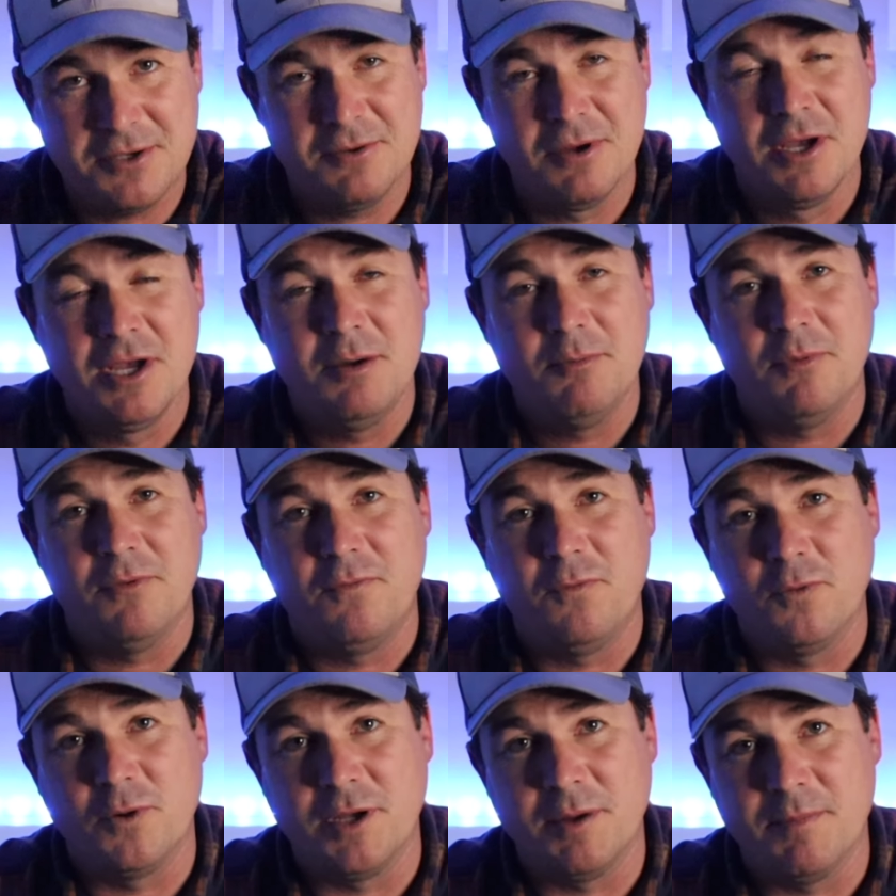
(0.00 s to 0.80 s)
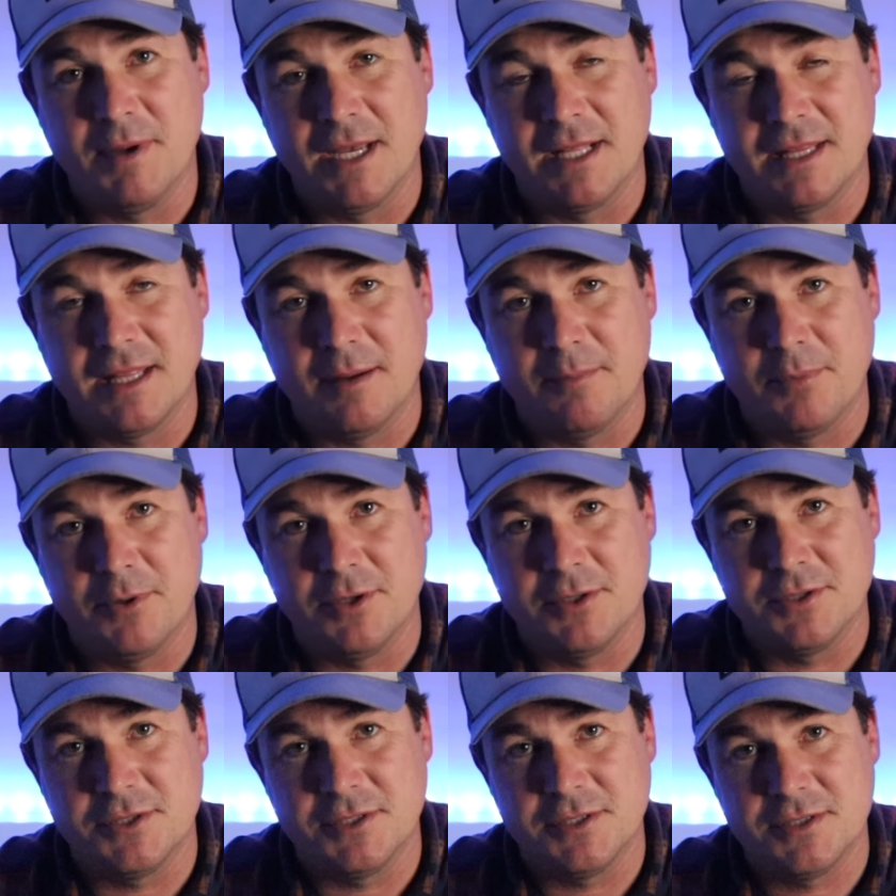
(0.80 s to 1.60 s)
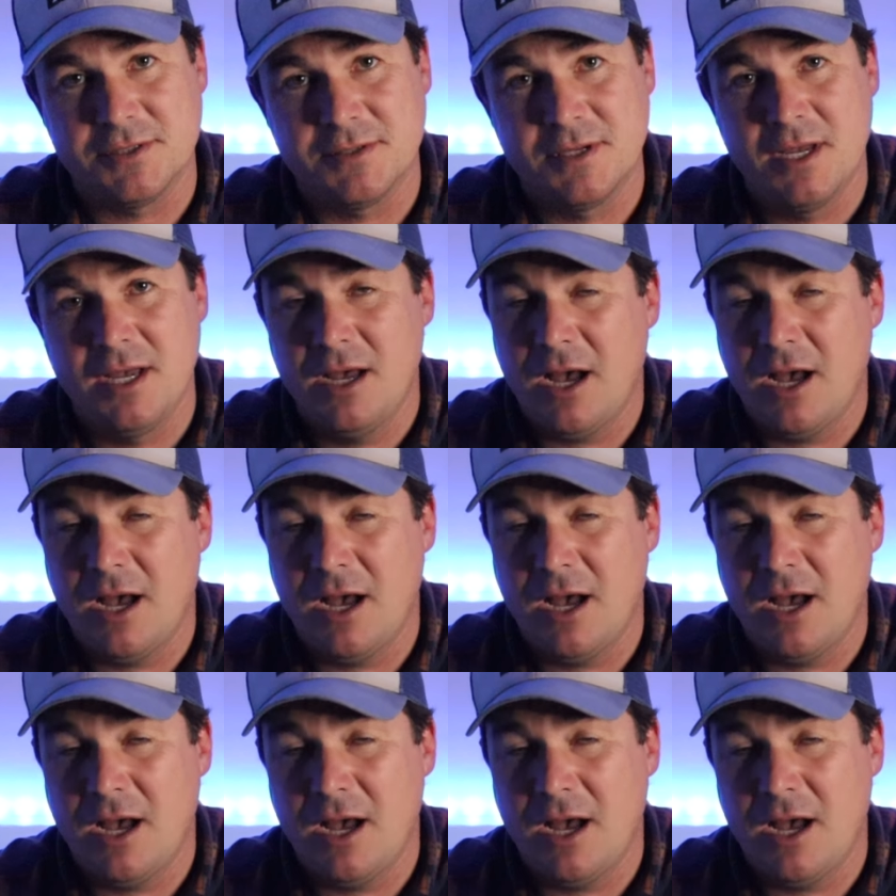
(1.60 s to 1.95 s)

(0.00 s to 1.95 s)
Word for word: you before you make that purchase.